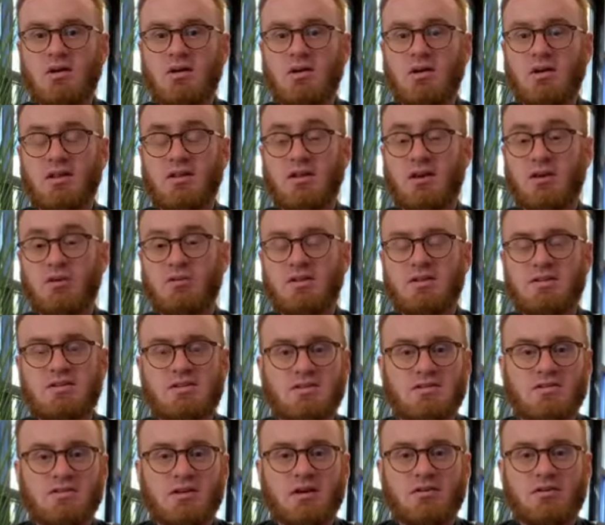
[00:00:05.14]
Hello, this
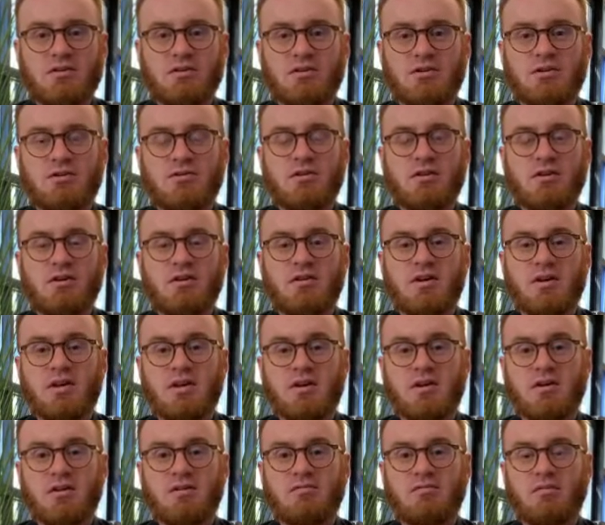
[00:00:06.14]
is Dr. Kruger
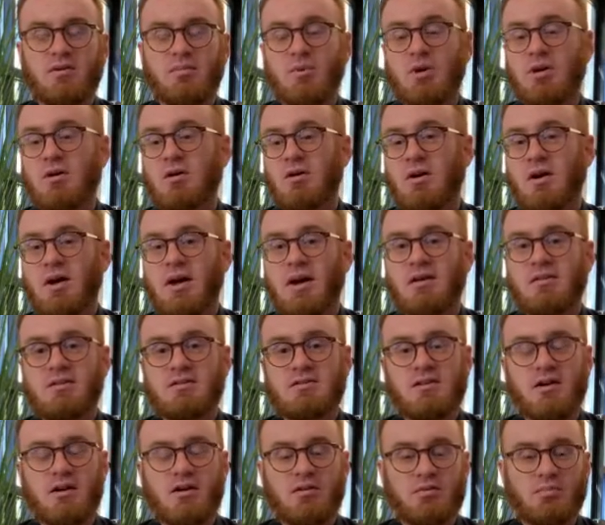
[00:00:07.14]
here from our
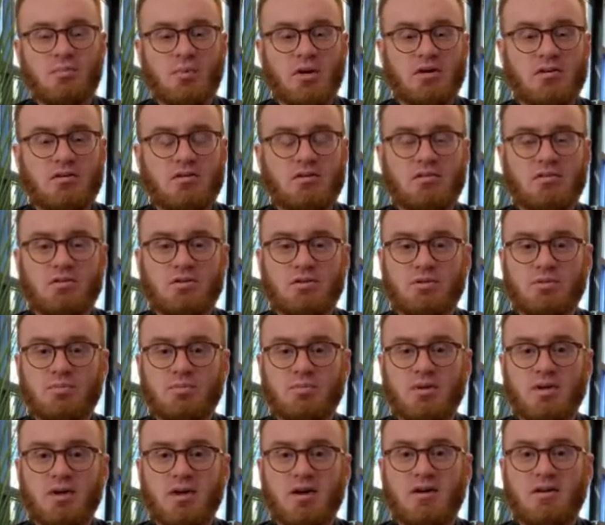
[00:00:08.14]
Atlas Health Medical
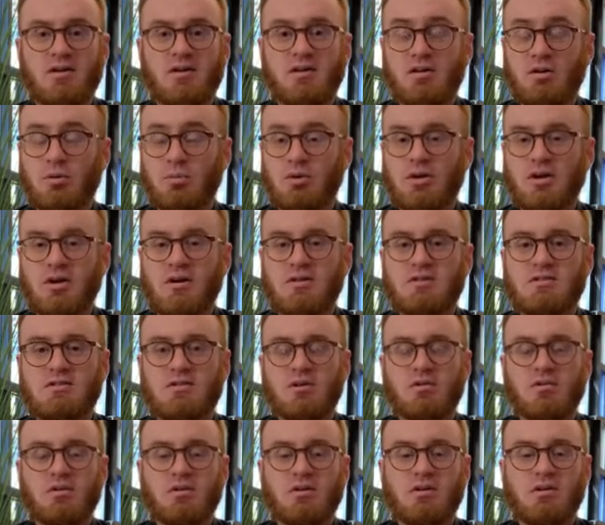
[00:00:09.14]
Group's Gilbert,
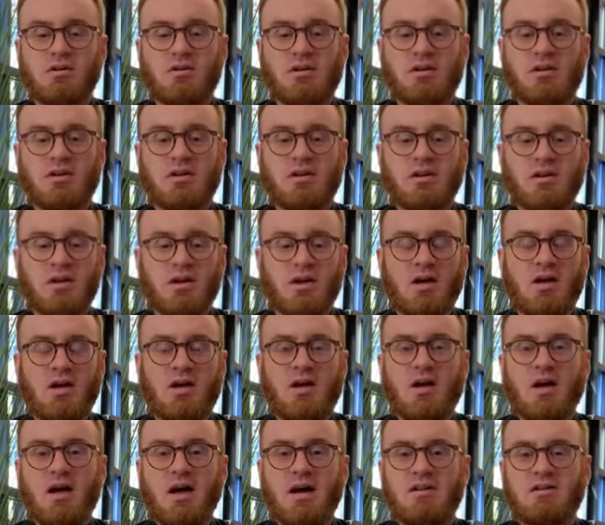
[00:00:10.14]
Arizona clinic.
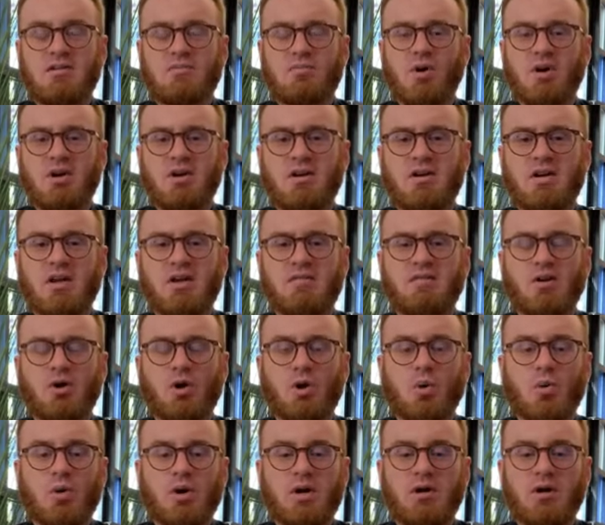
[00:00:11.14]
I just wanted to give a
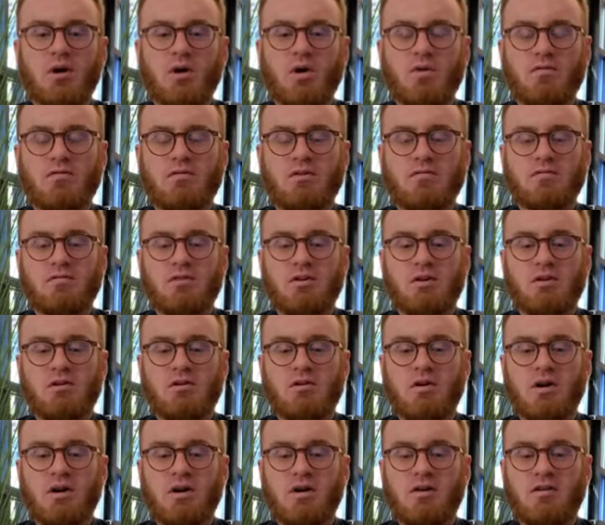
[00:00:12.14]
quick
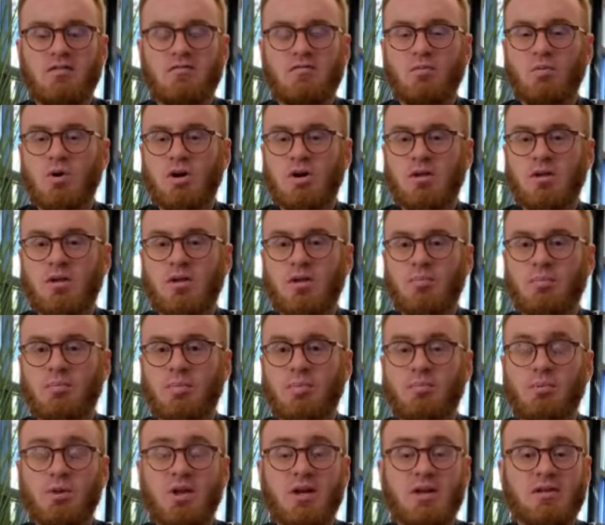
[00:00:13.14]
overview of what
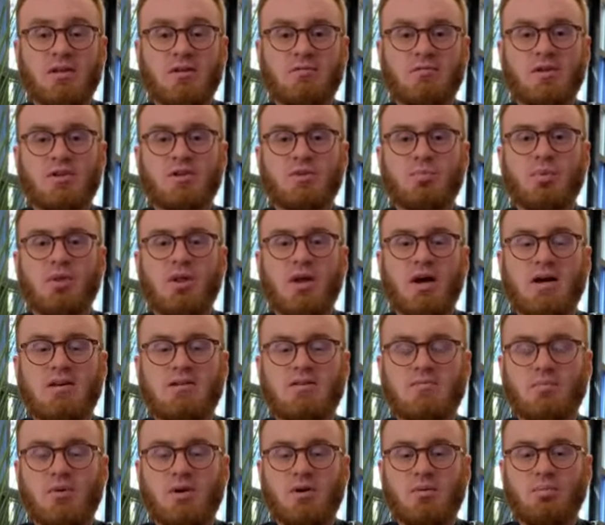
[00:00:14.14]
a platelet-rich
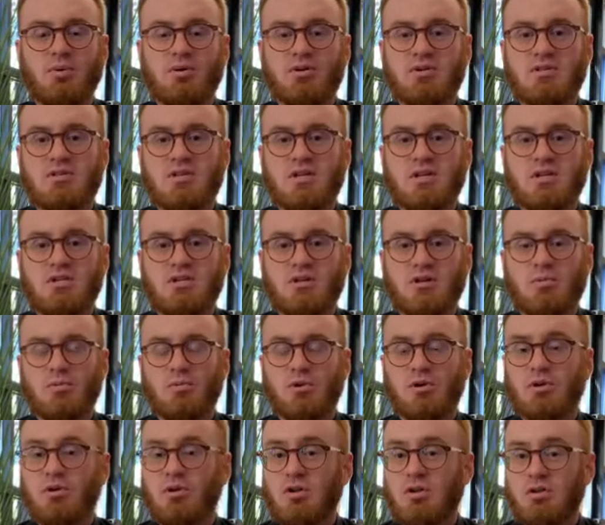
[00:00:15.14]
plasma procedure
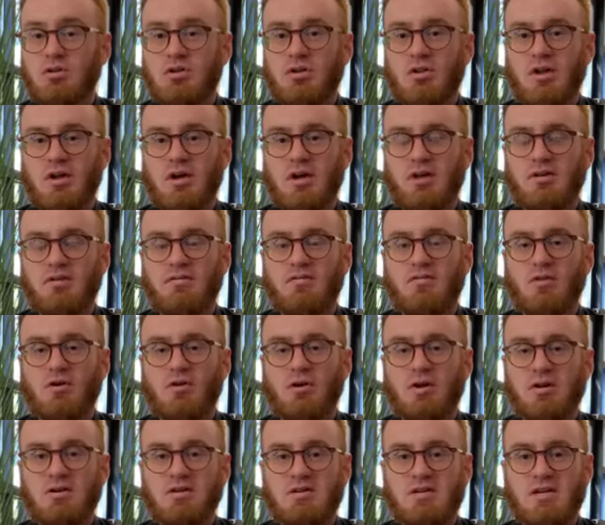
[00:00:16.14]
will look like
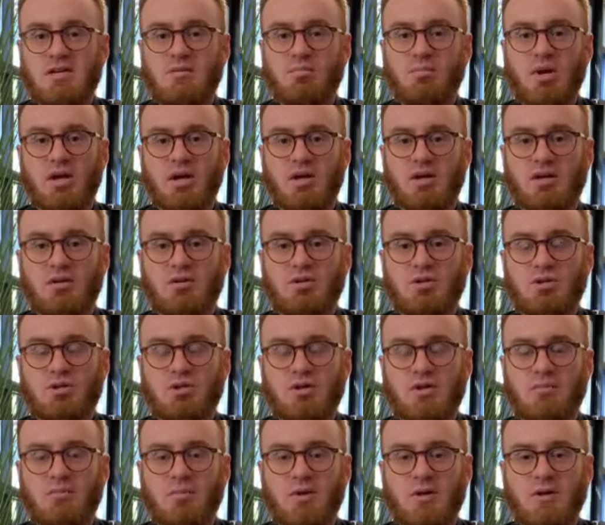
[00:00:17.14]
for a knee pain
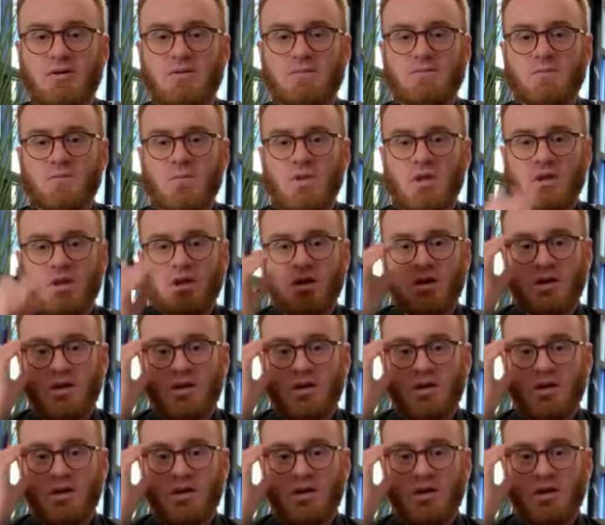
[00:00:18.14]
treatment.